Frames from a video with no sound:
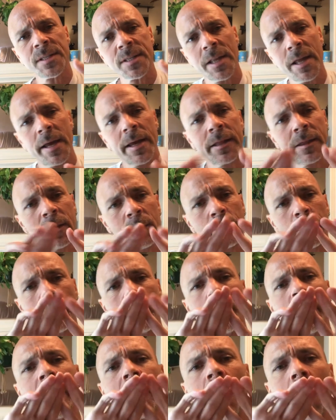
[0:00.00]
like the
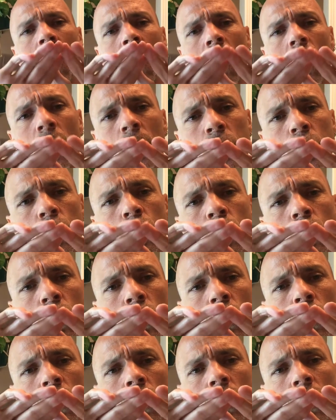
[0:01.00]
pubic arch,
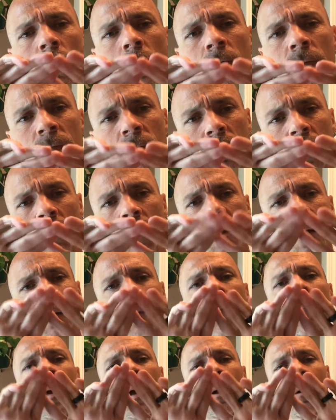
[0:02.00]
female,
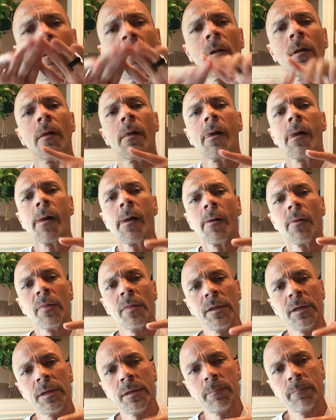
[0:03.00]
male,
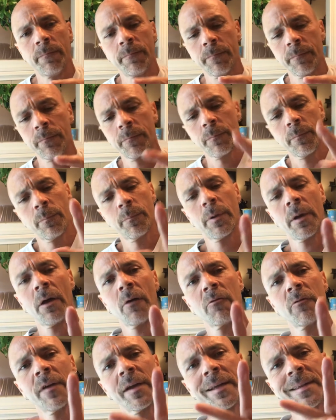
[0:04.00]
the
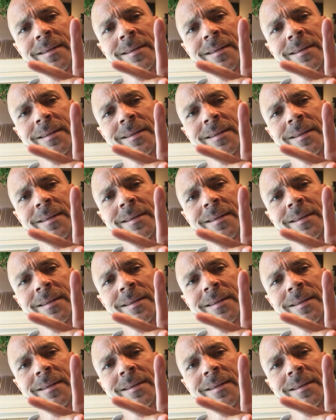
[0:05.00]
pelvic